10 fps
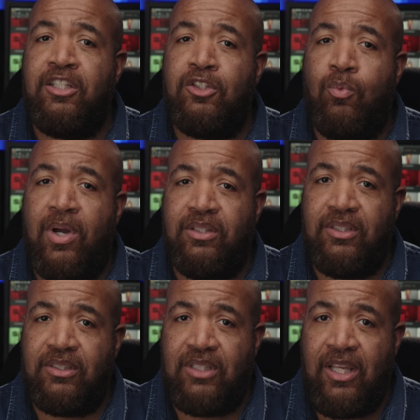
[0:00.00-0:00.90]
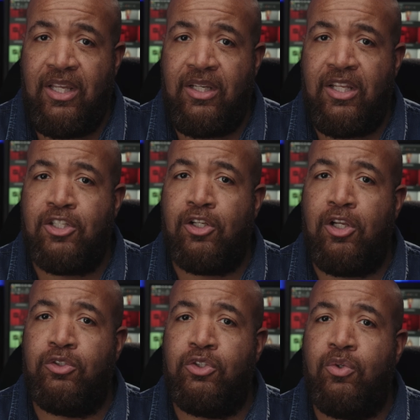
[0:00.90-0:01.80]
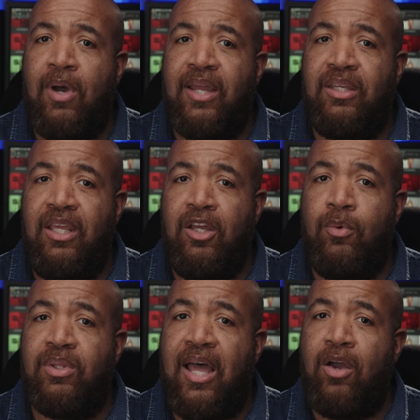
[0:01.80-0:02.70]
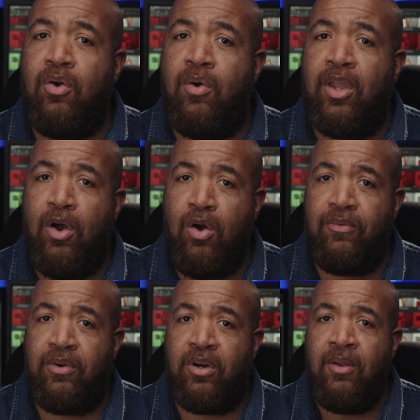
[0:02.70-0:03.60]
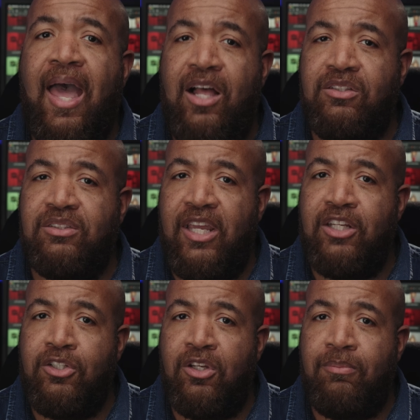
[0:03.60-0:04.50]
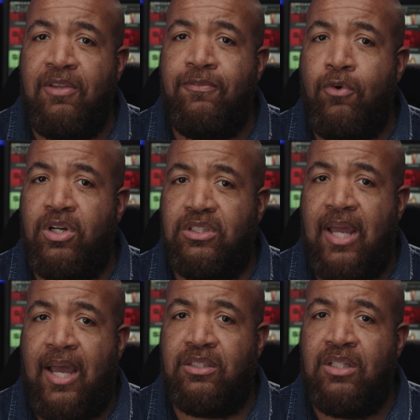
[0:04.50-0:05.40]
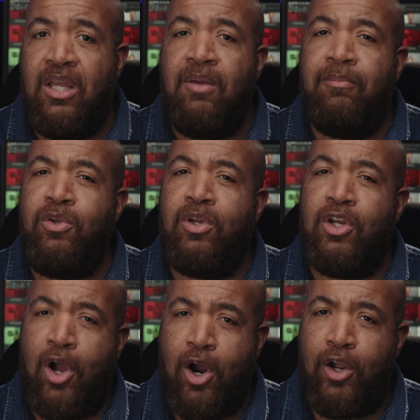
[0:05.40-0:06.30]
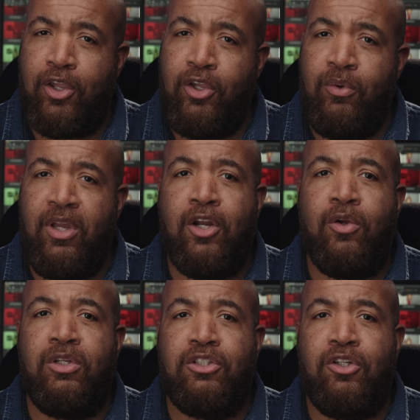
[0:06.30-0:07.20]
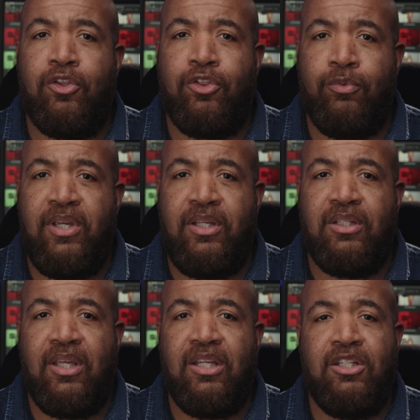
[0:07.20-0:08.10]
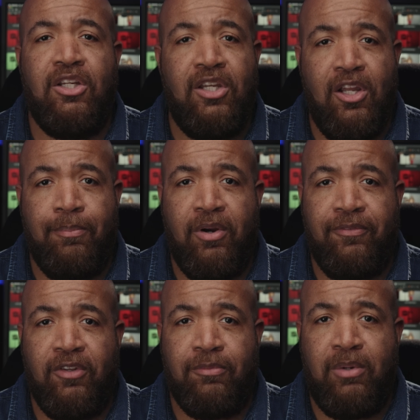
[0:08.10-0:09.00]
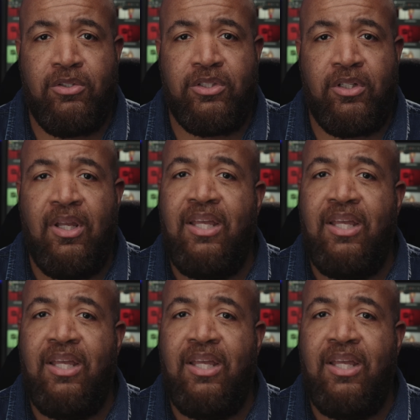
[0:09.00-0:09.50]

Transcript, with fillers: Since 116 is closer to idea without going over, I'll say it took me four shots but you can argue it only took three to get to a near perfect exposure,